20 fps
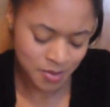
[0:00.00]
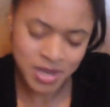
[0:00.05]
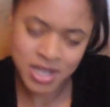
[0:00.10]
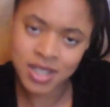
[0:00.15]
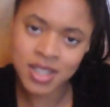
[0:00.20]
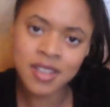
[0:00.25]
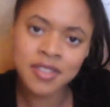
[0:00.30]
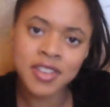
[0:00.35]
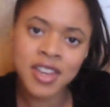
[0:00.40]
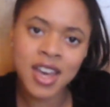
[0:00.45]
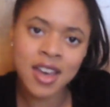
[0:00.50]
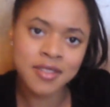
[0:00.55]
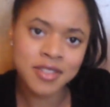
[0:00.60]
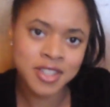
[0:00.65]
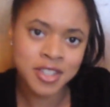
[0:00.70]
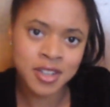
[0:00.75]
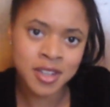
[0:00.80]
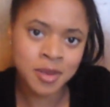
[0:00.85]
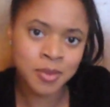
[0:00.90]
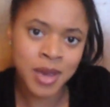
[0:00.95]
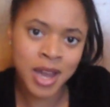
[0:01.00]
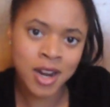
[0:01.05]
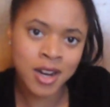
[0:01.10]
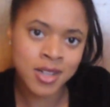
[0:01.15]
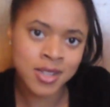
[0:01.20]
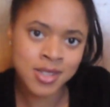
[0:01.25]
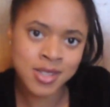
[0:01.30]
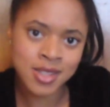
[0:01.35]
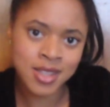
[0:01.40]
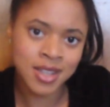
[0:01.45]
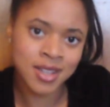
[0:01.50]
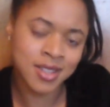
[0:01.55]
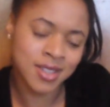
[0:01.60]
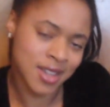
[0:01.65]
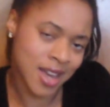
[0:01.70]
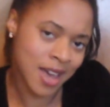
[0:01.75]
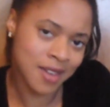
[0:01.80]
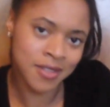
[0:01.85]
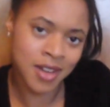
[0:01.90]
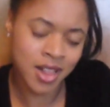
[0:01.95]
I mean, if you have shitty parents, then
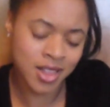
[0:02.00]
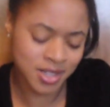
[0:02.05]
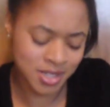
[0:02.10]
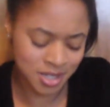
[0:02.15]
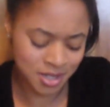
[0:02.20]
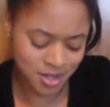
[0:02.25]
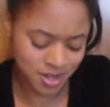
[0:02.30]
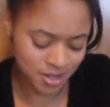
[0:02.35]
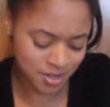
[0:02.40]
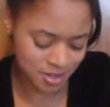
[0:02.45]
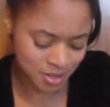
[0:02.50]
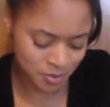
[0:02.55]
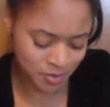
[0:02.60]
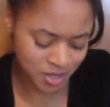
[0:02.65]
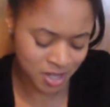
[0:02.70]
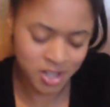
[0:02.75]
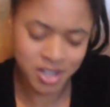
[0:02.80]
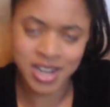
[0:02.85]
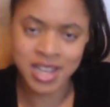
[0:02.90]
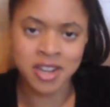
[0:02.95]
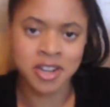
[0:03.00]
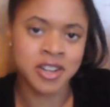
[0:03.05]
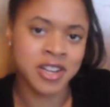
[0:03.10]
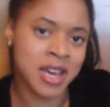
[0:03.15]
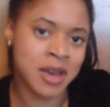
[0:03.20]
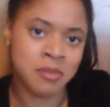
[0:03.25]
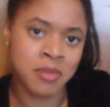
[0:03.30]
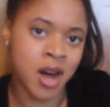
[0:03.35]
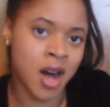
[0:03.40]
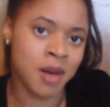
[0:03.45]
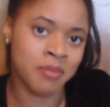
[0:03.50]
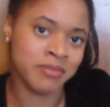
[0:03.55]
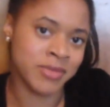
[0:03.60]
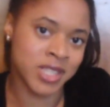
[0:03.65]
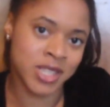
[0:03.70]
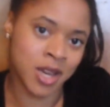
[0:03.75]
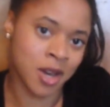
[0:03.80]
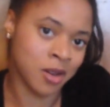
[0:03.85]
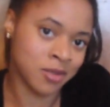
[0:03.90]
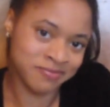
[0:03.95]
I volunteered to be your internet mom,
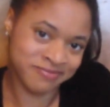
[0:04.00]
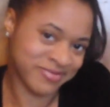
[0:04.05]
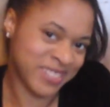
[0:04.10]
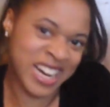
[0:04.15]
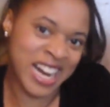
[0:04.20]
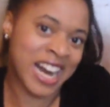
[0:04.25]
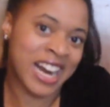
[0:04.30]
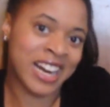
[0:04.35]
so.